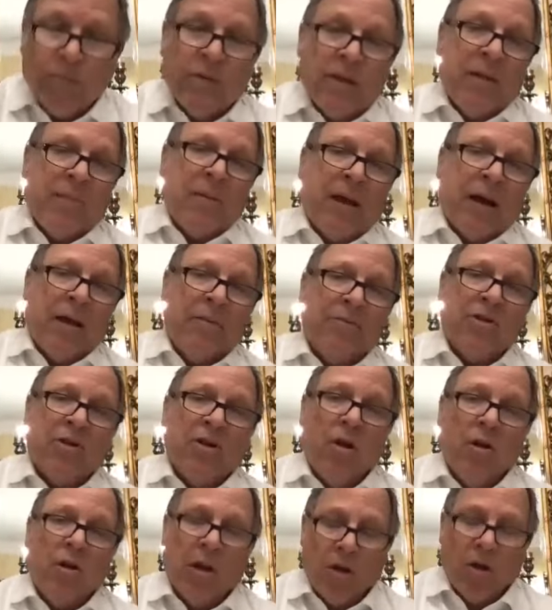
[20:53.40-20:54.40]
then it becomes an
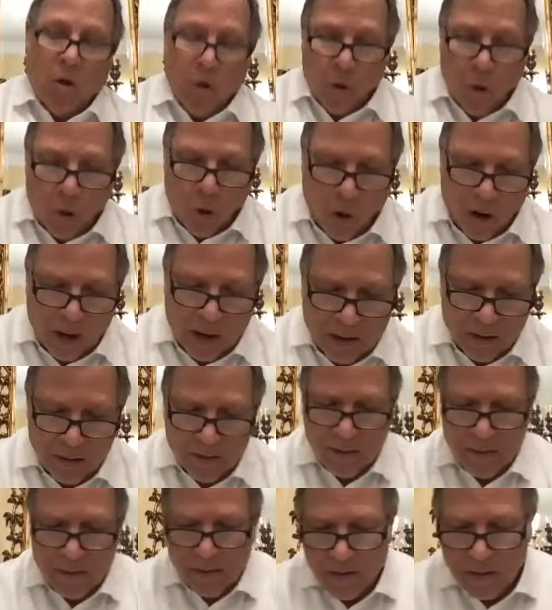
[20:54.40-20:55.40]
ola.
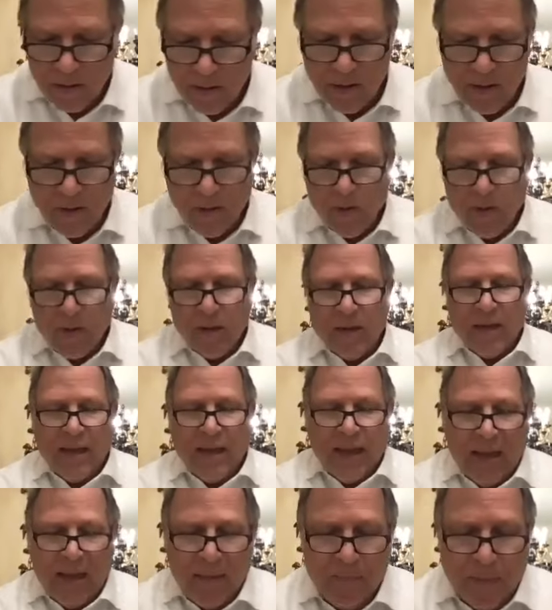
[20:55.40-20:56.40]
Or
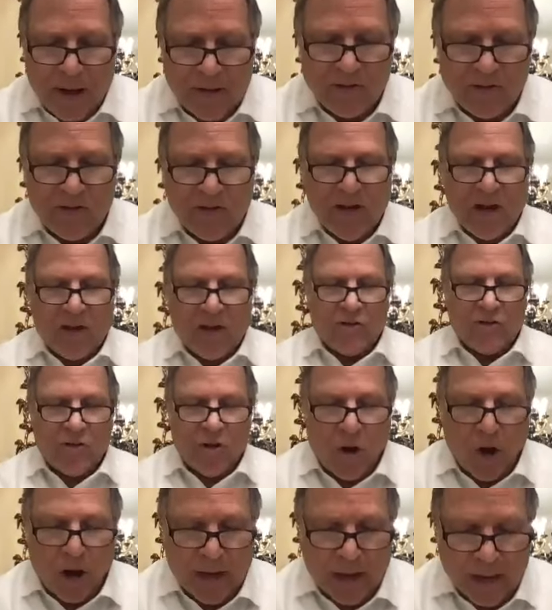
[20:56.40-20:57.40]
e basias
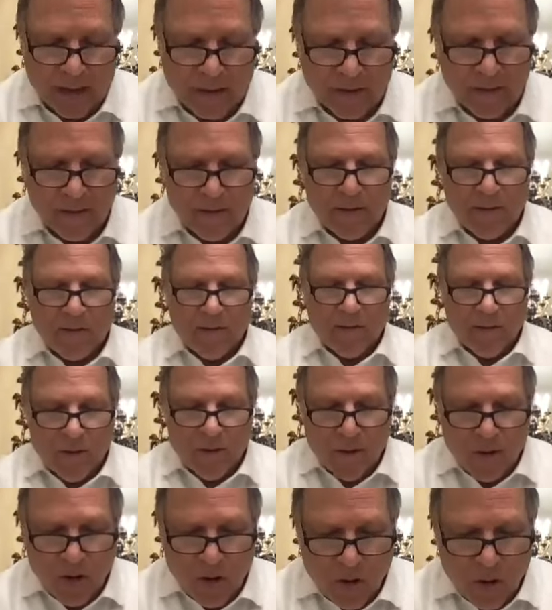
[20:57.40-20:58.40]
koyin.
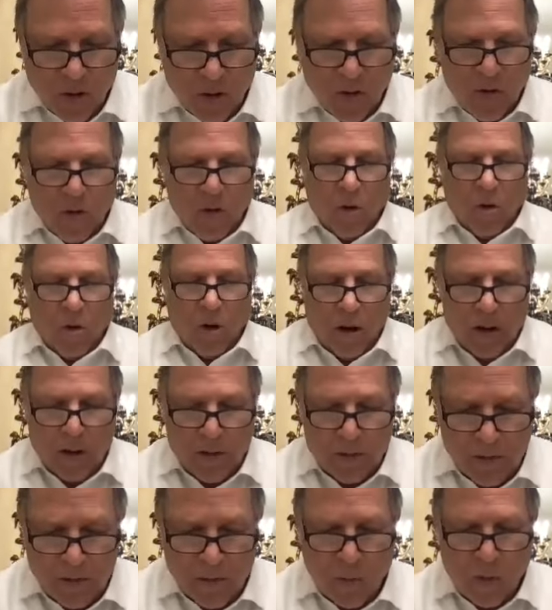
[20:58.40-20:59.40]

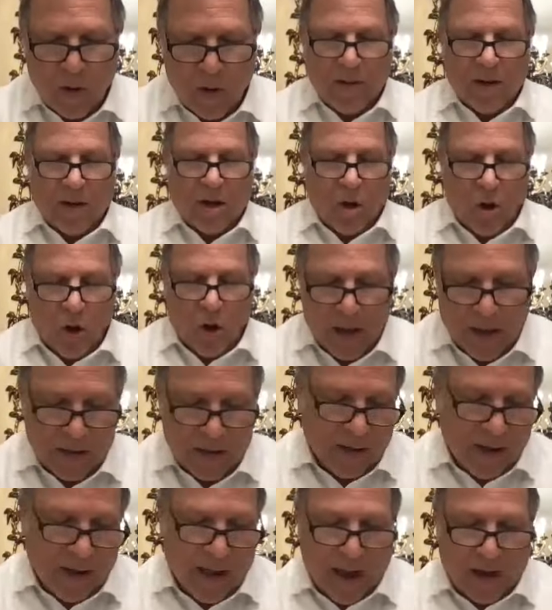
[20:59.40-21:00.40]
Or when the
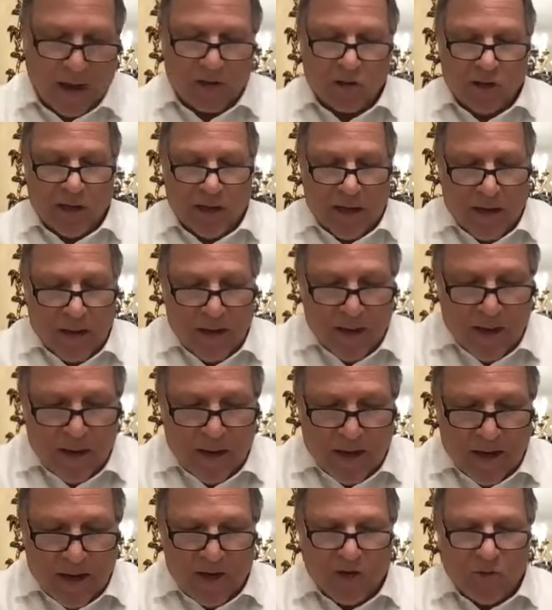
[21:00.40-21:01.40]
koyin actually
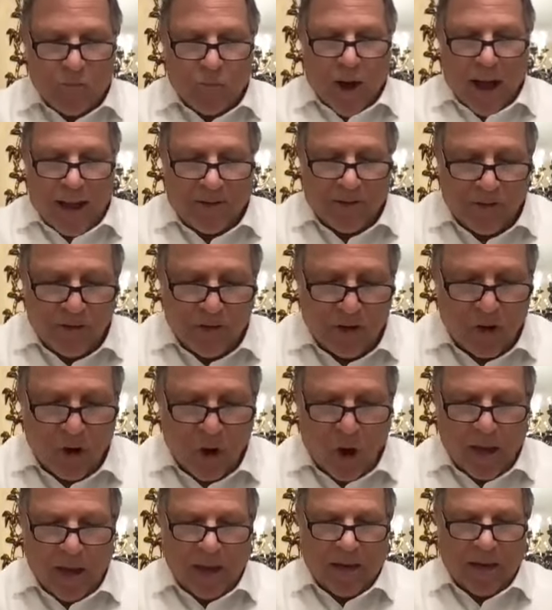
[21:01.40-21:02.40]
is brought to the
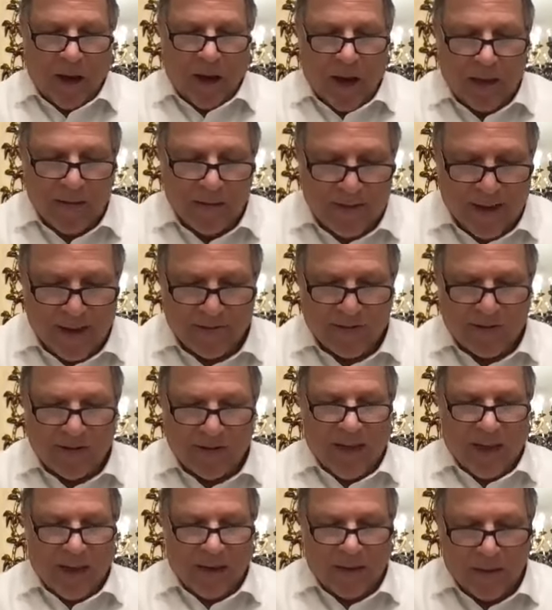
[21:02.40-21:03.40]
koyin
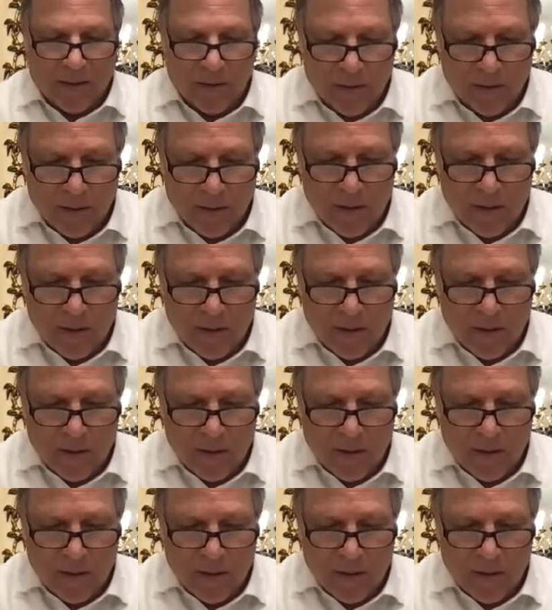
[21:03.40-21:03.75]
undesignated,